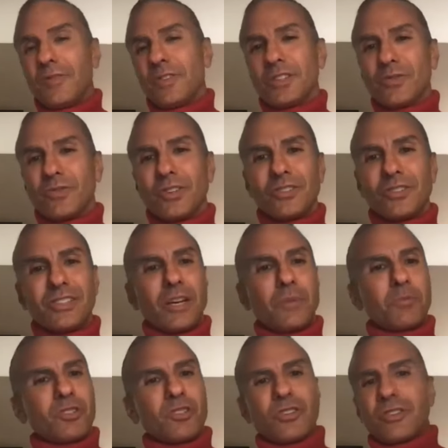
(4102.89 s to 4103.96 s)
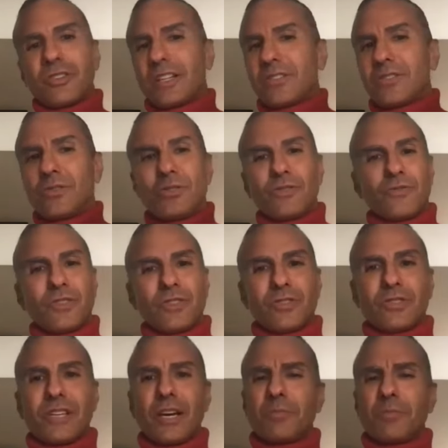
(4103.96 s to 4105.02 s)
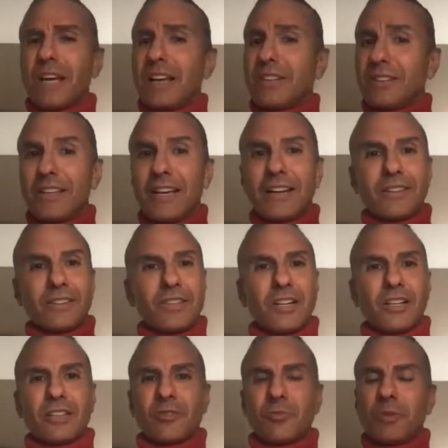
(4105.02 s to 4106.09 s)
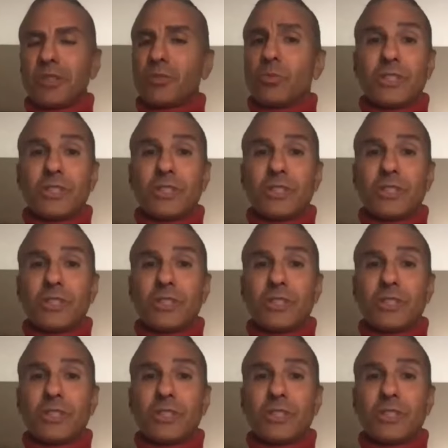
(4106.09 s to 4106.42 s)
If it's first steps, sure, let's do the first steps and the land acknowledgements,